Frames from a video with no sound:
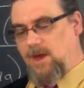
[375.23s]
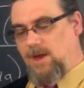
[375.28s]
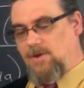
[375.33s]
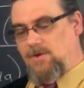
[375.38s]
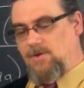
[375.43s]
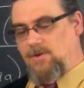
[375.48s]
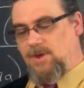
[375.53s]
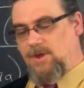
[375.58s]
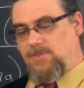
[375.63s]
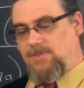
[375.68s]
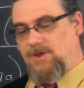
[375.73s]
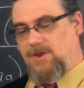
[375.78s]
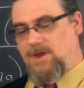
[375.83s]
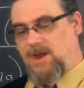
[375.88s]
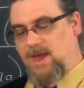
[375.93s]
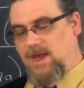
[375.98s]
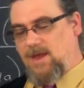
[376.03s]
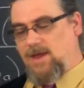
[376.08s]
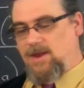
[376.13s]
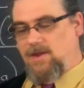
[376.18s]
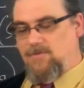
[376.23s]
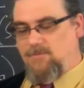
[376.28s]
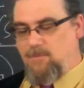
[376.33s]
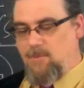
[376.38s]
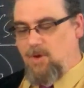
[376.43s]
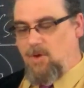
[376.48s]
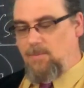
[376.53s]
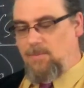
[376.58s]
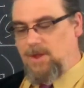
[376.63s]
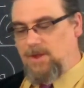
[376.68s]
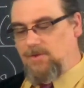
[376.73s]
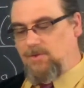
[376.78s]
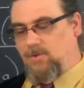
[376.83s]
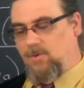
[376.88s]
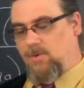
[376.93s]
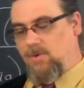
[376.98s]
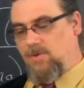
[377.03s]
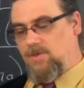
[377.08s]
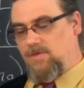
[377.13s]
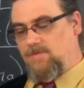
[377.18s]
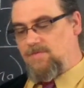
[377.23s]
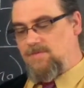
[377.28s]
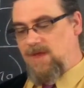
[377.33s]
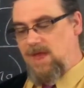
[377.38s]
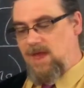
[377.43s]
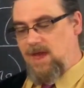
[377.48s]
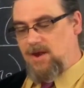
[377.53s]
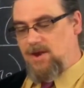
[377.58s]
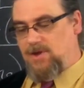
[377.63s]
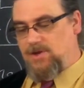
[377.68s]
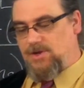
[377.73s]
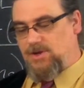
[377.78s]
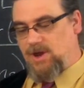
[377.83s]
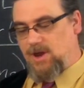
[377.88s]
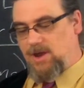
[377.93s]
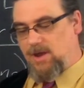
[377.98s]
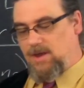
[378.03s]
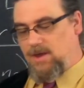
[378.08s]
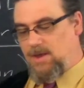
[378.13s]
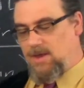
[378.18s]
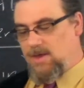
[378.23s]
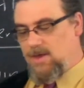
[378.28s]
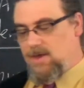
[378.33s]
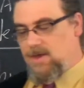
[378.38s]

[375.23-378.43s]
under it the negative moment or the vanishing,